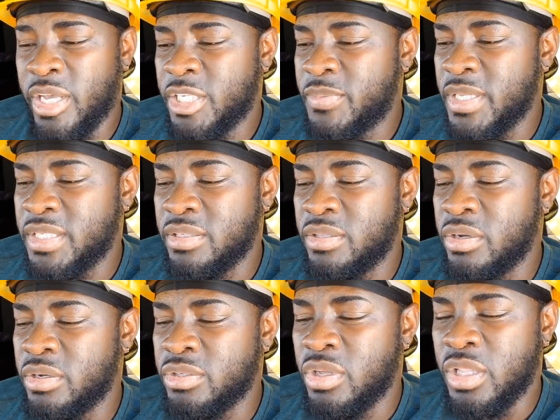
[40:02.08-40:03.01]
expenses.
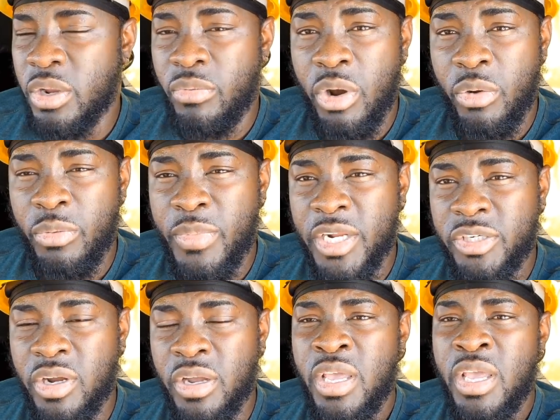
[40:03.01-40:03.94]
There was nothing wrong with my
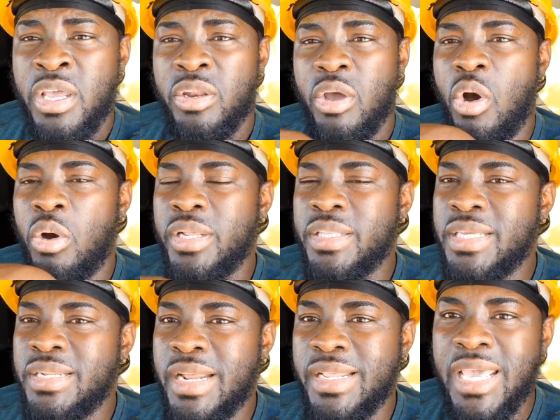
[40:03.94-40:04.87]
truck. The only
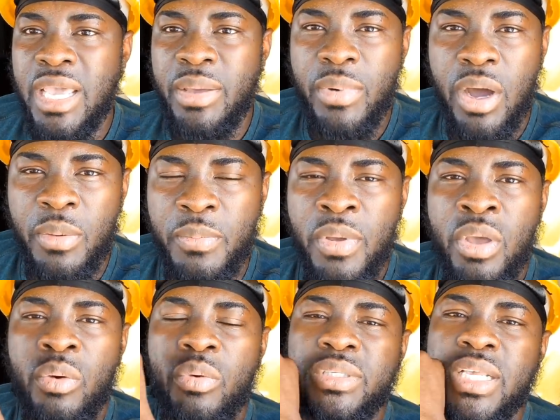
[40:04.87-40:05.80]
thing that came up
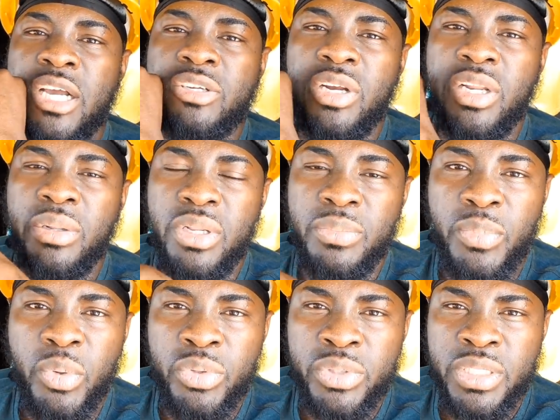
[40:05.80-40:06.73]
was actually the
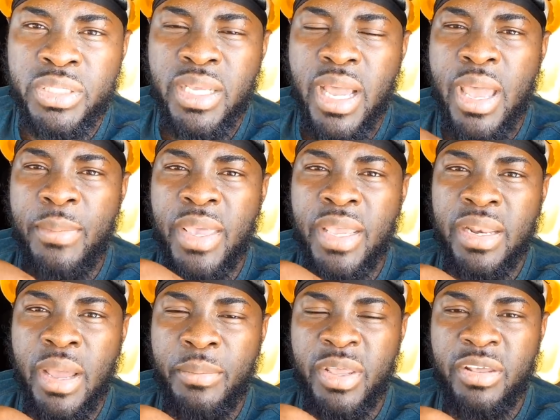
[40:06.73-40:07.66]
boots. I made
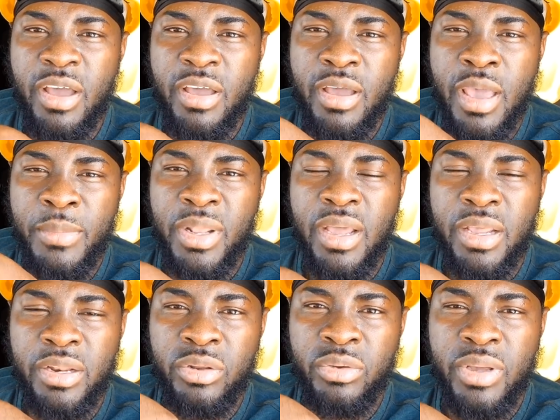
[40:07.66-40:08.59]
a bit. I uh, built. I
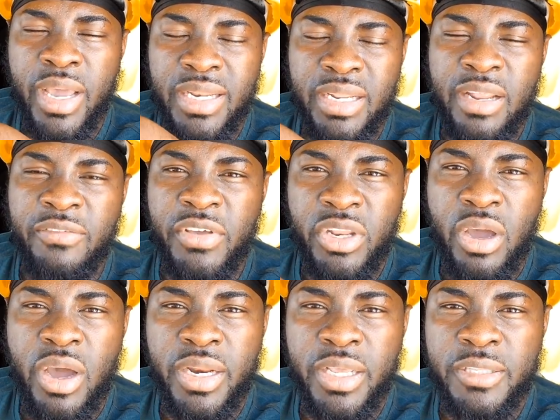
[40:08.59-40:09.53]
do. I did a video
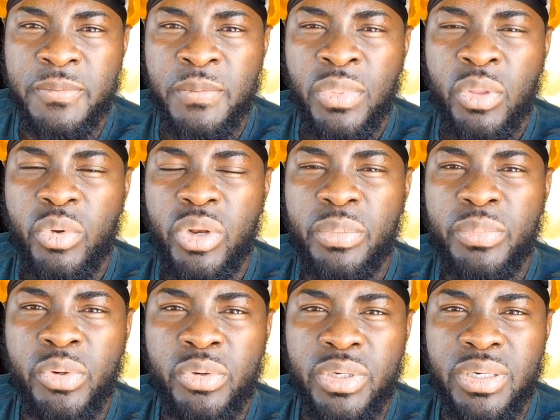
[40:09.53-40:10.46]
on it with the
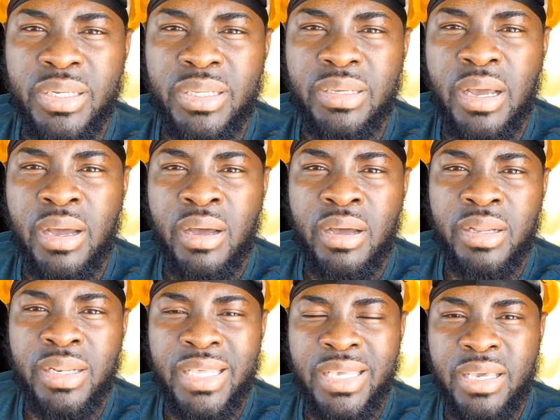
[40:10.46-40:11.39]
boot uh,
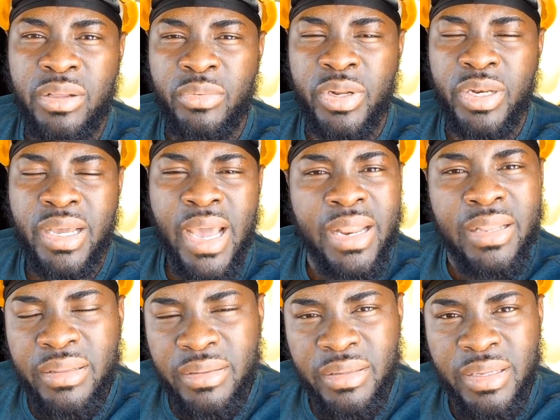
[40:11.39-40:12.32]
leaking. With the guy.
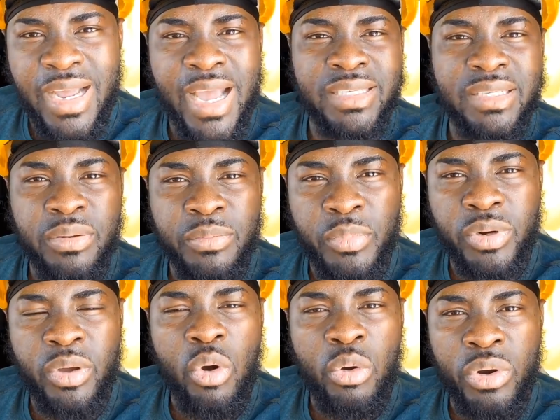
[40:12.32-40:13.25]
The guys didn't put
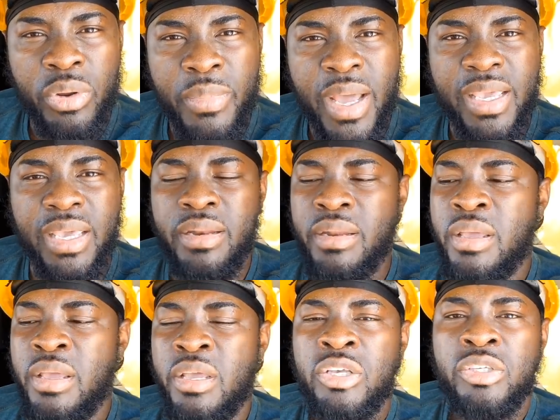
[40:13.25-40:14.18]
the O-ring back in.
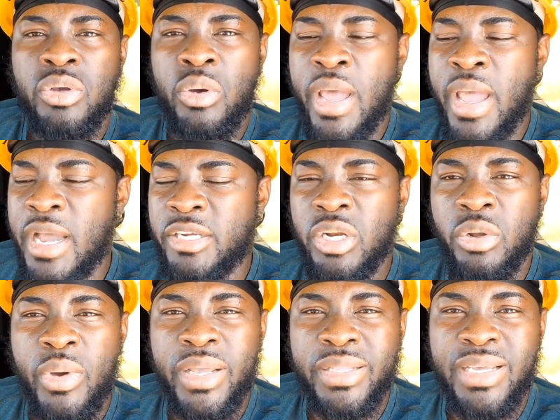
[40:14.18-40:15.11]
So I actually
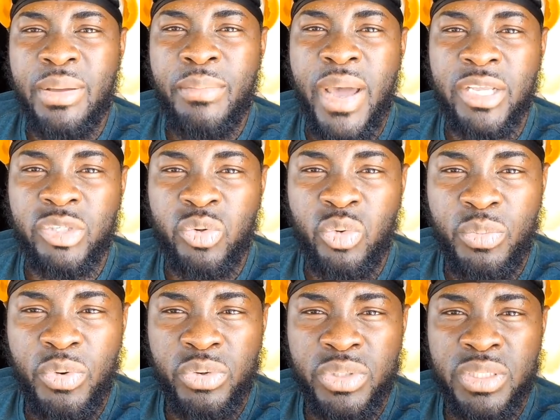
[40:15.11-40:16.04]
went and buy two
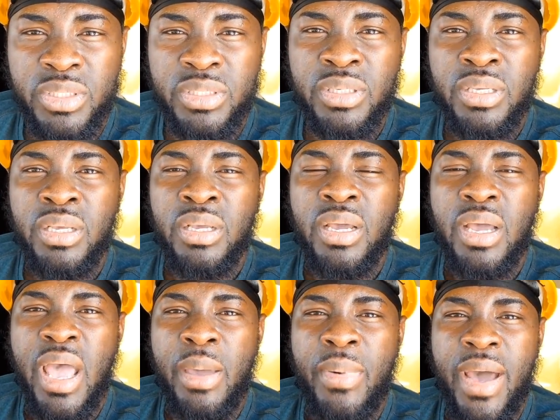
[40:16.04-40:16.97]
boots.
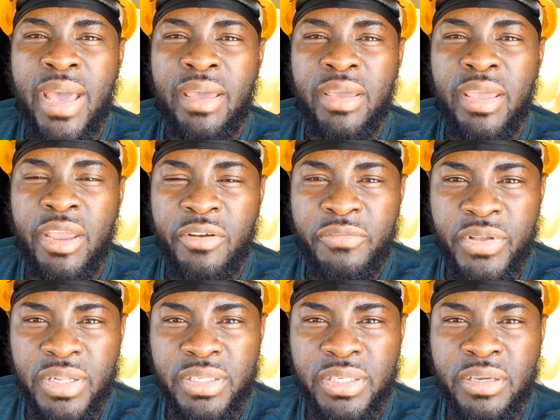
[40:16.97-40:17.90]
I buy ear
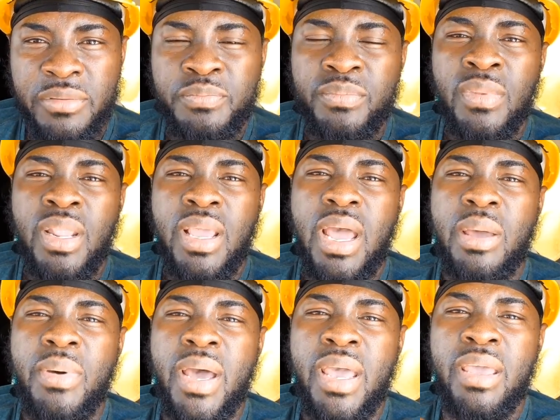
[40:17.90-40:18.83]
filter. I
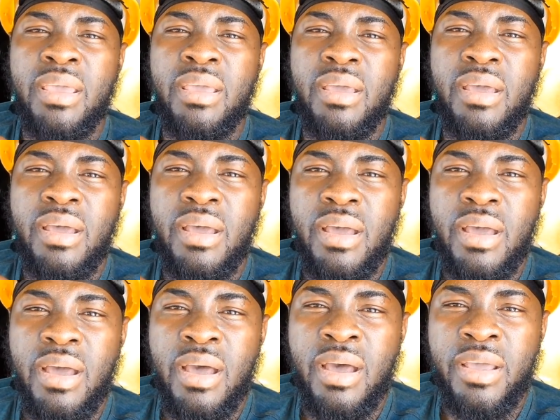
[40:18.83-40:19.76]
buy
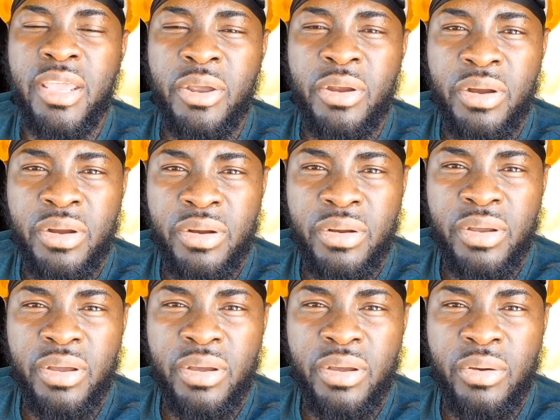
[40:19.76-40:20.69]
uh, ear
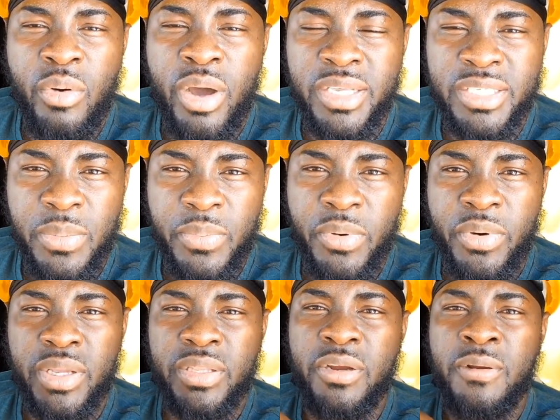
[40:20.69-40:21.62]
water
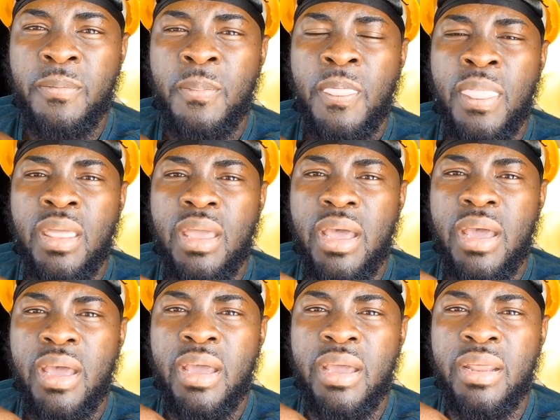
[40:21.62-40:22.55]
separator
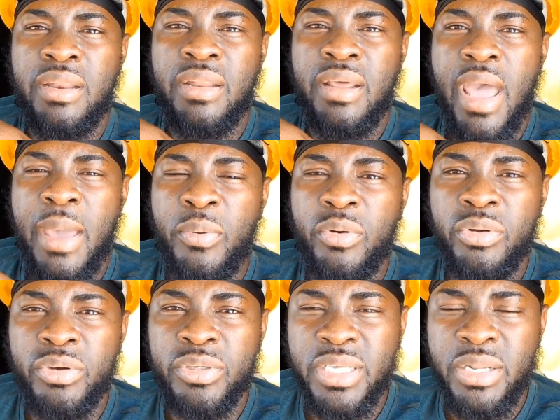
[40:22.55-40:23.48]
and I put
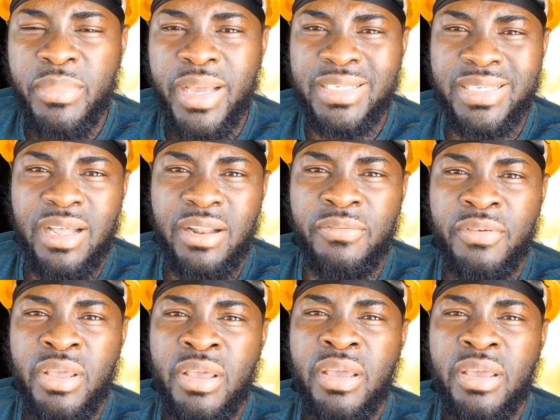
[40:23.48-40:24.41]
those in myself.
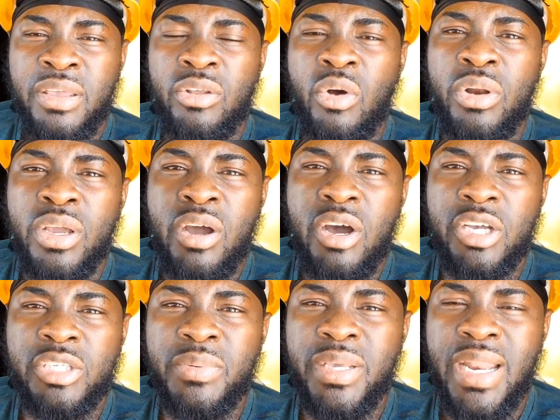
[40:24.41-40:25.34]
It only
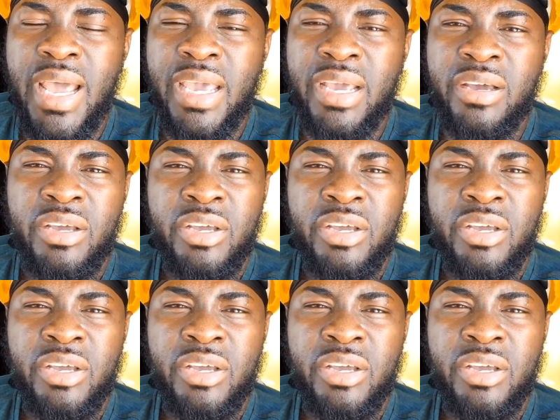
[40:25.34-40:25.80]
cost me like,